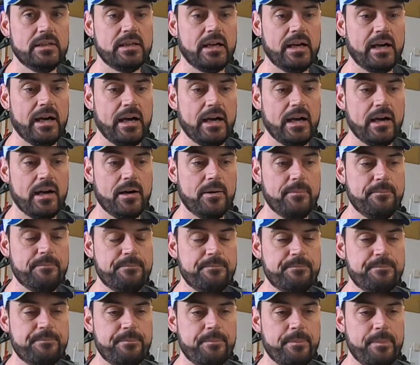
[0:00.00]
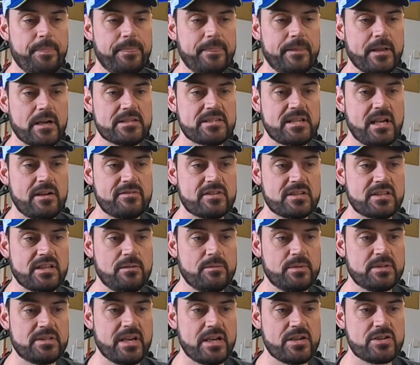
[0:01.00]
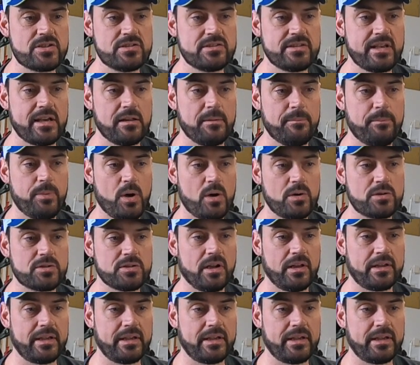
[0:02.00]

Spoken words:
Does have its limitations out of the box,